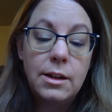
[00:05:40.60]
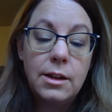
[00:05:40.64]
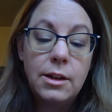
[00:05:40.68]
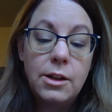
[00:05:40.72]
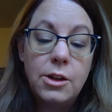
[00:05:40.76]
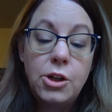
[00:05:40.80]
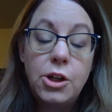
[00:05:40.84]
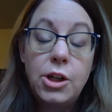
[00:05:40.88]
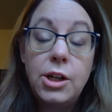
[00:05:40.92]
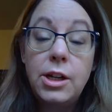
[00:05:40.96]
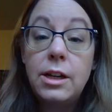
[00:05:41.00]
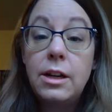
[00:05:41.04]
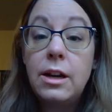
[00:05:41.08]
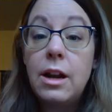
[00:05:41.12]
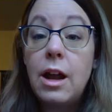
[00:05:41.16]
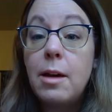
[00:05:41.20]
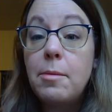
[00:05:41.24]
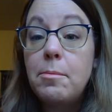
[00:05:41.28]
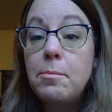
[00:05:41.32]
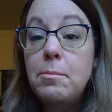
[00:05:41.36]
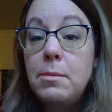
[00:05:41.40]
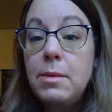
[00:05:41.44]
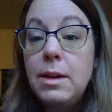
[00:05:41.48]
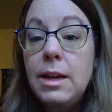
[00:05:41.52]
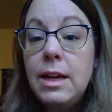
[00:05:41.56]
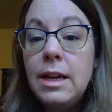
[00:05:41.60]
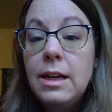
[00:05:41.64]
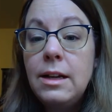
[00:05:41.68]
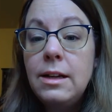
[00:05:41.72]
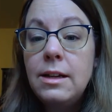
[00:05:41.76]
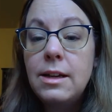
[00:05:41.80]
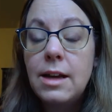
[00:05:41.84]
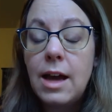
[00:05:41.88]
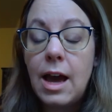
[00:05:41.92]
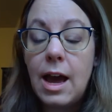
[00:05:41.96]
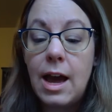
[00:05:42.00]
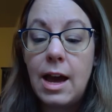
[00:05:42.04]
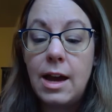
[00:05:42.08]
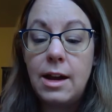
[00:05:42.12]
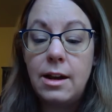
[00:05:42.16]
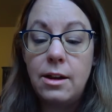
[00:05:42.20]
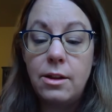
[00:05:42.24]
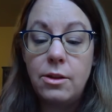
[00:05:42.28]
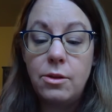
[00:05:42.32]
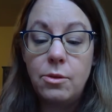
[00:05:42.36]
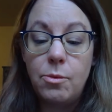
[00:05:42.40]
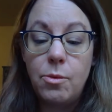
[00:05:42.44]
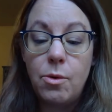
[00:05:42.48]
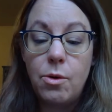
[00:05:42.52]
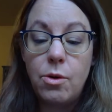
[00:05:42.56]
She did not mean to hide
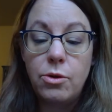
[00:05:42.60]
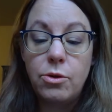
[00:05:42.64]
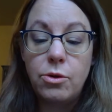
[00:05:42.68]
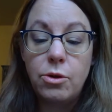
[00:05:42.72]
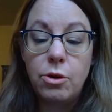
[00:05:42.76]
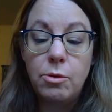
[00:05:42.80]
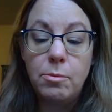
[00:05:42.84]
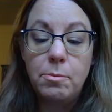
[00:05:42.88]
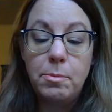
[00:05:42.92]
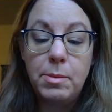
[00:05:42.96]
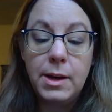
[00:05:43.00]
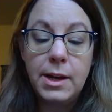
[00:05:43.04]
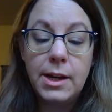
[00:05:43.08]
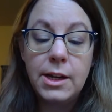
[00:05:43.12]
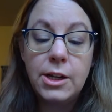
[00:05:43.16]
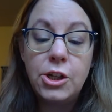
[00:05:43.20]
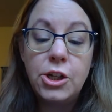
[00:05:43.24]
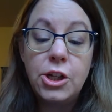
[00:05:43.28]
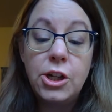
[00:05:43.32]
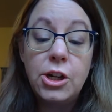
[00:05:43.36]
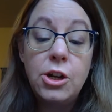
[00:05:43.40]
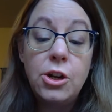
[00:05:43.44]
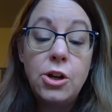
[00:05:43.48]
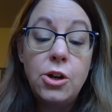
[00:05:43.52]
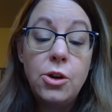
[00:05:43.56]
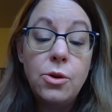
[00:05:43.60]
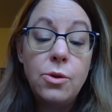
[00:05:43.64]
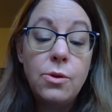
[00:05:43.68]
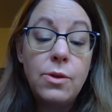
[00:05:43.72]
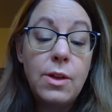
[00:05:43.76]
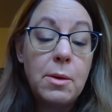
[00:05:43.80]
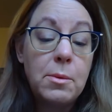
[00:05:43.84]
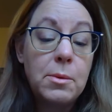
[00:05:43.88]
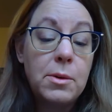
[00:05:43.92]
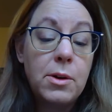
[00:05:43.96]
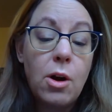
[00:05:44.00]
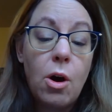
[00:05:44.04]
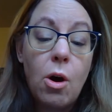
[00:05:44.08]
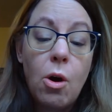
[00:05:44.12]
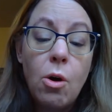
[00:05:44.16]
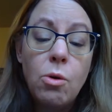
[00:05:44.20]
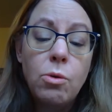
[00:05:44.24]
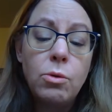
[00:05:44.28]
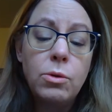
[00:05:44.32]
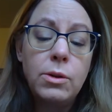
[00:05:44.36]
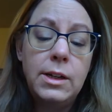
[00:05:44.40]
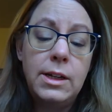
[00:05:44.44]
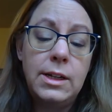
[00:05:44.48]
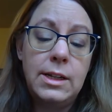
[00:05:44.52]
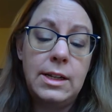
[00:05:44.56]
in the wardrobe because she knew that would
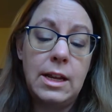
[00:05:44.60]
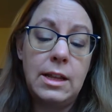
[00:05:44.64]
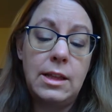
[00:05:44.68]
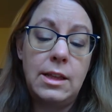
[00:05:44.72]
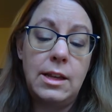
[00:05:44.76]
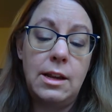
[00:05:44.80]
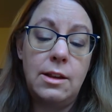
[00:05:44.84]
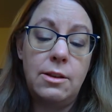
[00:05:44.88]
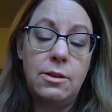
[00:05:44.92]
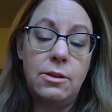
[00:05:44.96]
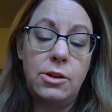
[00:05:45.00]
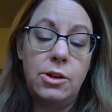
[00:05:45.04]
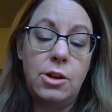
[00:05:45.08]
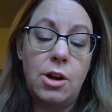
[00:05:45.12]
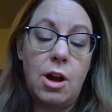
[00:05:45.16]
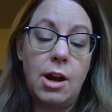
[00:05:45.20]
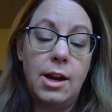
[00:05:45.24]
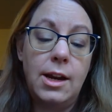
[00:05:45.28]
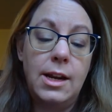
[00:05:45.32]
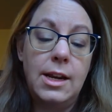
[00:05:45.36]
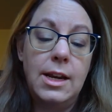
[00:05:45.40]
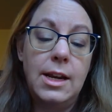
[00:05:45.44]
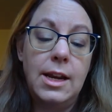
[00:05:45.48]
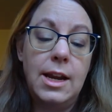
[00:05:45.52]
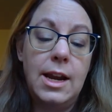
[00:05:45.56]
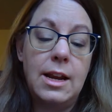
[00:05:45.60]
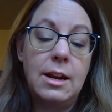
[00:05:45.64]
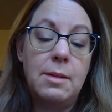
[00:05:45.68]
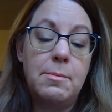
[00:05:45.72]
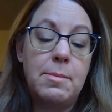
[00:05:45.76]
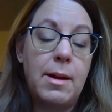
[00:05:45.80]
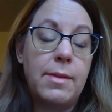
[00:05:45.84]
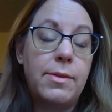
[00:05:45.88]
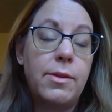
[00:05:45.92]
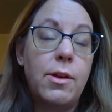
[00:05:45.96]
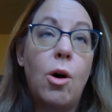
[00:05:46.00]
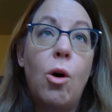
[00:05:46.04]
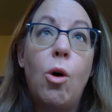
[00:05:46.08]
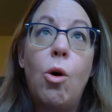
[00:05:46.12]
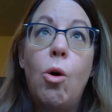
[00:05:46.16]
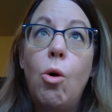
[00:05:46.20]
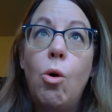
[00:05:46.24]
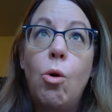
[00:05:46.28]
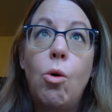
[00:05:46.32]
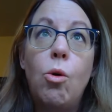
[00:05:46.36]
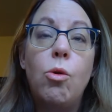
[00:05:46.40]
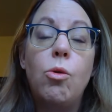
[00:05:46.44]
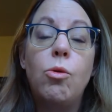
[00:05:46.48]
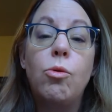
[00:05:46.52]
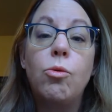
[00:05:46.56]
only set the others talking again about the
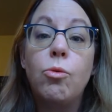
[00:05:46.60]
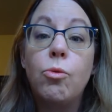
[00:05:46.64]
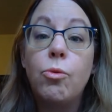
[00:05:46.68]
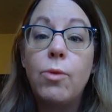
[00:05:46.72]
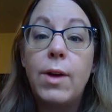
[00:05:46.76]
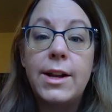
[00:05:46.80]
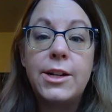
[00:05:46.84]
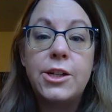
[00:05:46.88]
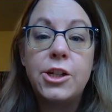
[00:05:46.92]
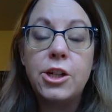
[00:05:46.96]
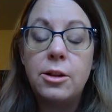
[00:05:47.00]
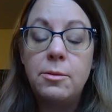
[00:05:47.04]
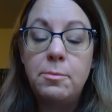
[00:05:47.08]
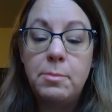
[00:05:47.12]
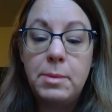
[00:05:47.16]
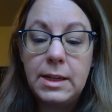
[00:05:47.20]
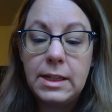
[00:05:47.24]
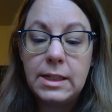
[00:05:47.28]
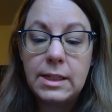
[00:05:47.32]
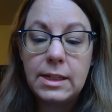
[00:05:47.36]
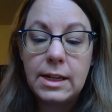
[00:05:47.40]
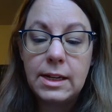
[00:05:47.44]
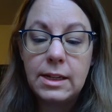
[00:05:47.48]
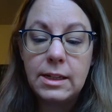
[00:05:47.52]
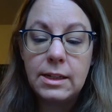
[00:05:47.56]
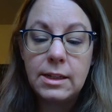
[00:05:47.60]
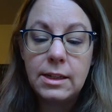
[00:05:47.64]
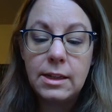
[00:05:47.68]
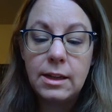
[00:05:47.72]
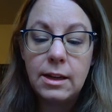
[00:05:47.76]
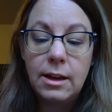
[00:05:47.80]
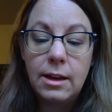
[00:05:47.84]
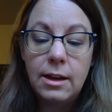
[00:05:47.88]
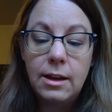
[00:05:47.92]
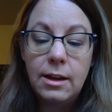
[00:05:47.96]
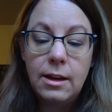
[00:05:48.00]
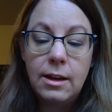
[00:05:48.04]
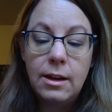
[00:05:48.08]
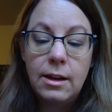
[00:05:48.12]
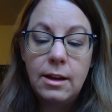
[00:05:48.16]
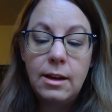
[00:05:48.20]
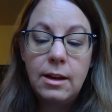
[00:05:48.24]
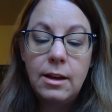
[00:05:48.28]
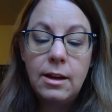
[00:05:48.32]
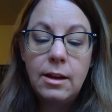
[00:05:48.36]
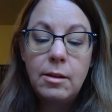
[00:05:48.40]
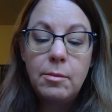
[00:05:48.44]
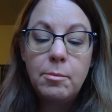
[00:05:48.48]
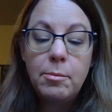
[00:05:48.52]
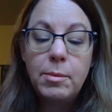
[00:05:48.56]
whole wretched business.
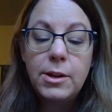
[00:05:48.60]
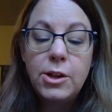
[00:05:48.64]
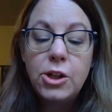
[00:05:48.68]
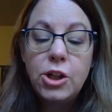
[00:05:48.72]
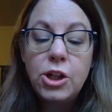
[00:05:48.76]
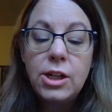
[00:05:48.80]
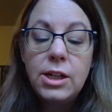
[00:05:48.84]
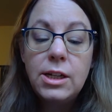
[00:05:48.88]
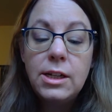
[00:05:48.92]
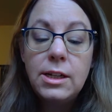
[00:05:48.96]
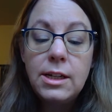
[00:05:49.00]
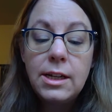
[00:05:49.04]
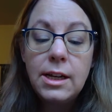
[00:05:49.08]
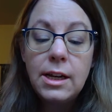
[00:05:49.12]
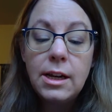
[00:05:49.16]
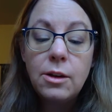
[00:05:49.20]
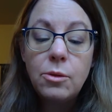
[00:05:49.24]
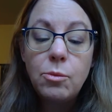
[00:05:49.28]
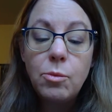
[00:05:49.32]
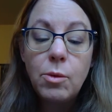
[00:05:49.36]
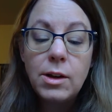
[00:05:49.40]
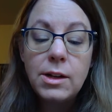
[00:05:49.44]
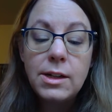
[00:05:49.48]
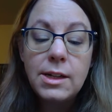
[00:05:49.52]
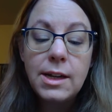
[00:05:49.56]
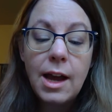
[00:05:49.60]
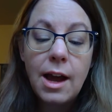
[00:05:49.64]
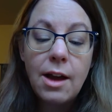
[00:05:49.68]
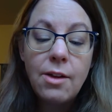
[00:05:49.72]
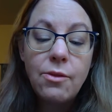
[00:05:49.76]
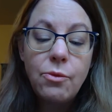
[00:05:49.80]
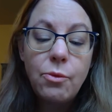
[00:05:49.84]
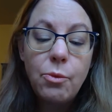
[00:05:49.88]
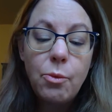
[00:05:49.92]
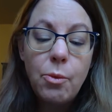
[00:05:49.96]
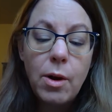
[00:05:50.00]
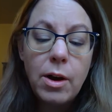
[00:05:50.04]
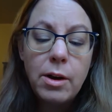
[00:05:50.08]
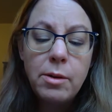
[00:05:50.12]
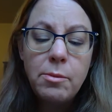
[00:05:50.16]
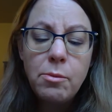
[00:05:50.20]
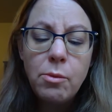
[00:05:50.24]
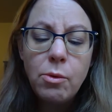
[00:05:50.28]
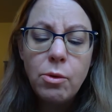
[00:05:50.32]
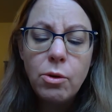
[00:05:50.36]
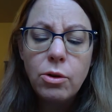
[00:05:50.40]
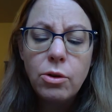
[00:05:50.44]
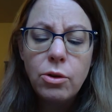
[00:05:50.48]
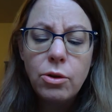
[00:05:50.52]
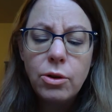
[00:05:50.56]
But she did want to have one
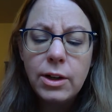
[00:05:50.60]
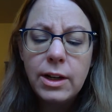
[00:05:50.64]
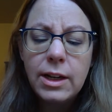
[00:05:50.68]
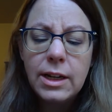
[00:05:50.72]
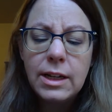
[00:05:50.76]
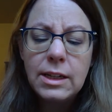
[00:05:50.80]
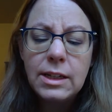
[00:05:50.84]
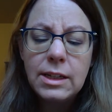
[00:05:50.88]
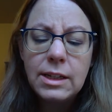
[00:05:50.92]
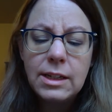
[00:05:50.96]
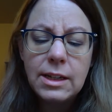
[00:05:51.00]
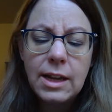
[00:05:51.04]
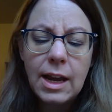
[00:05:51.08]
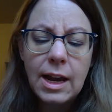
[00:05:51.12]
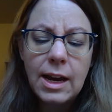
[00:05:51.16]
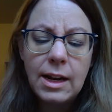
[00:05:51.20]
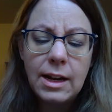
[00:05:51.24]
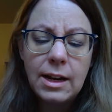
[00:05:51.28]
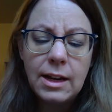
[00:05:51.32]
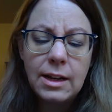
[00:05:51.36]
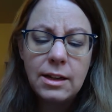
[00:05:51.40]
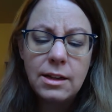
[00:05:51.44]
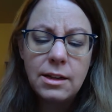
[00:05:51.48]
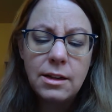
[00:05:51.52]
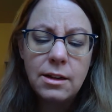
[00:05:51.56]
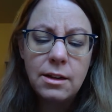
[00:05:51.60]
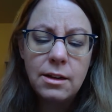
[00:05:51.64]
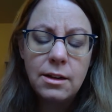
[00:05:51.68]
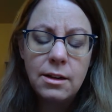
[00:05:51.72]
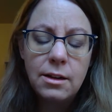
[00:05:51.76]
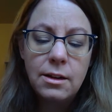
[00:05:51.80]
more look inside it,